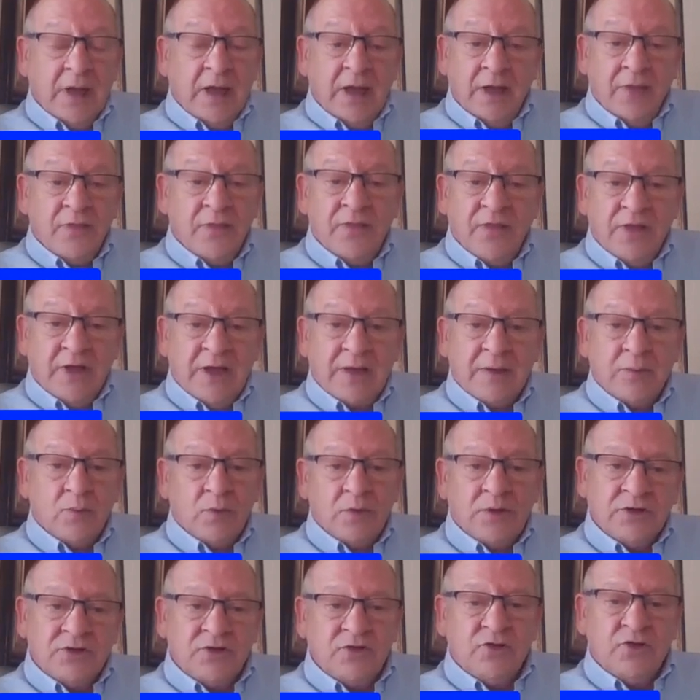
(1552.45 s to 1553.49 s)
And that
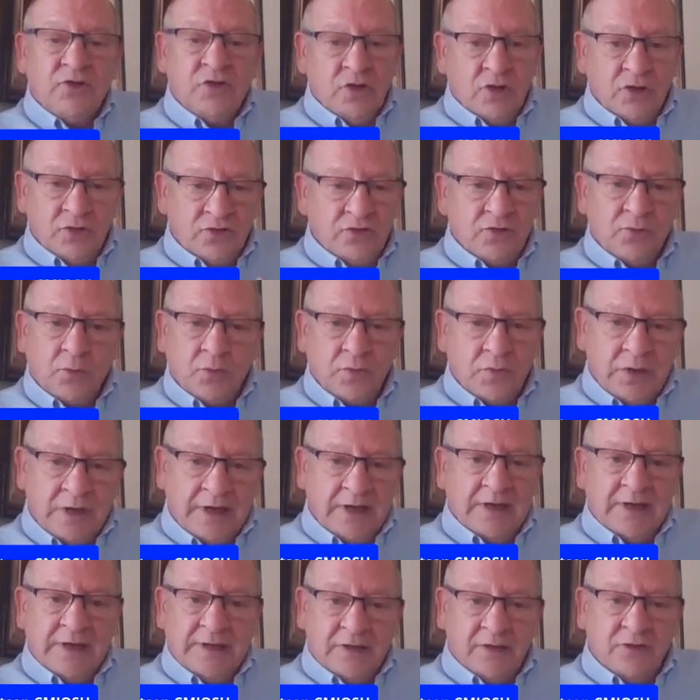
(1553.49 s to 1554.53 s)
was just
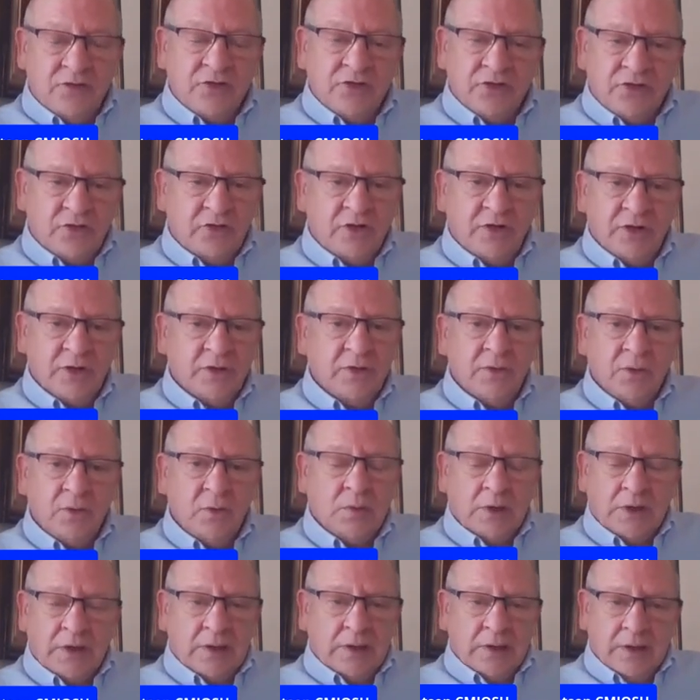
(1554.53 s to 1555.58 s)
really
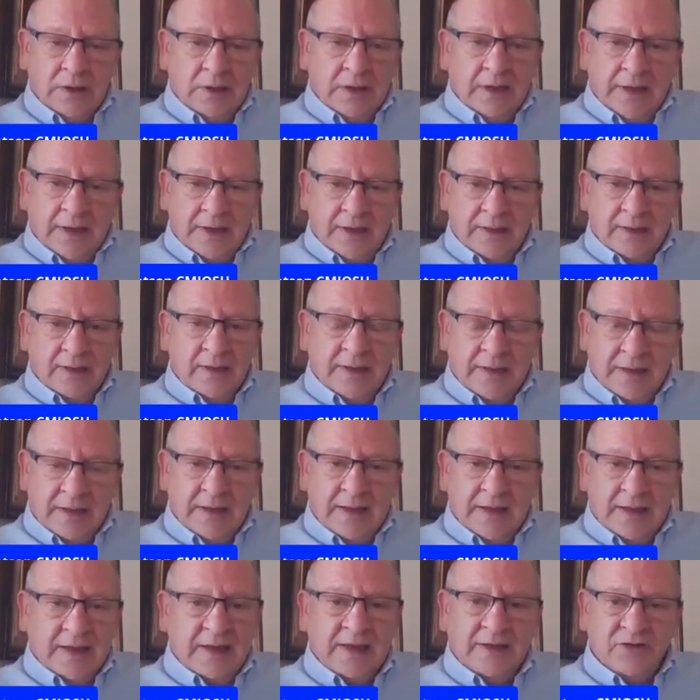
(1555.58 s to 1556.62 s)
to
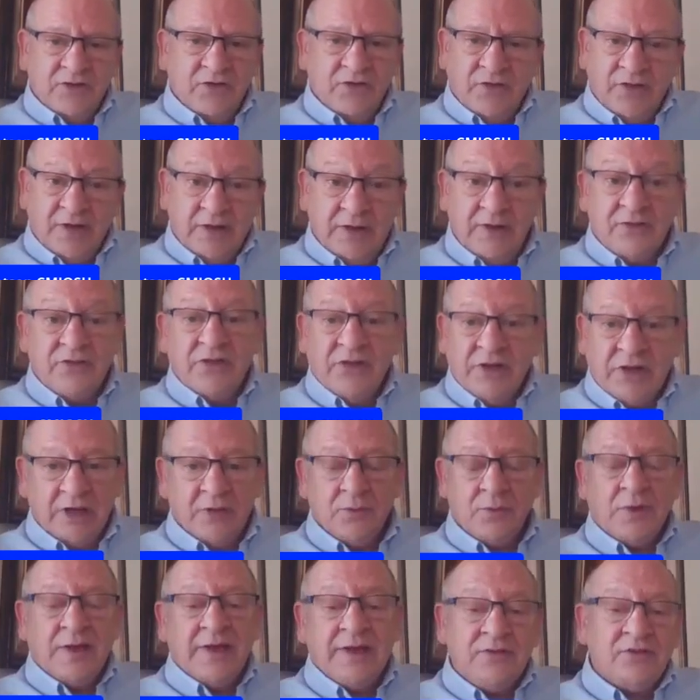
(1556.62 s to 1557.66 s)
get SVT
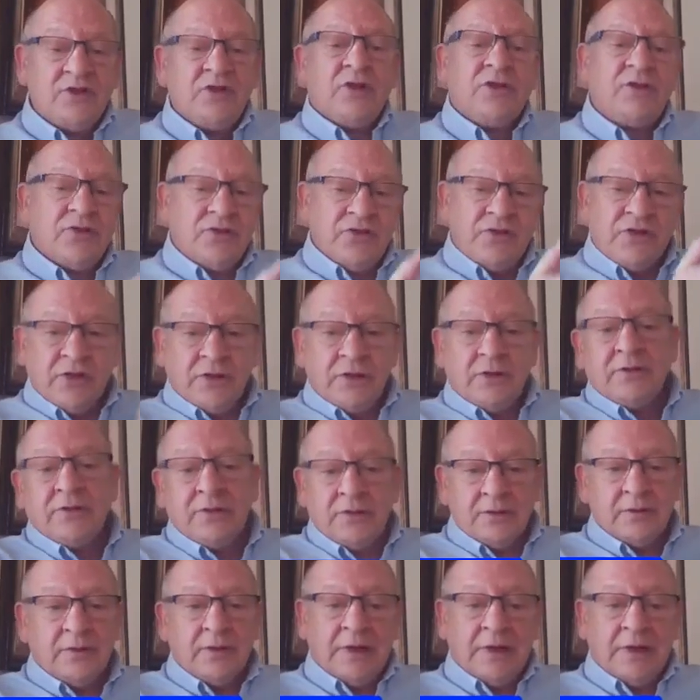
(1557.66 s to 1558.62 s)
registered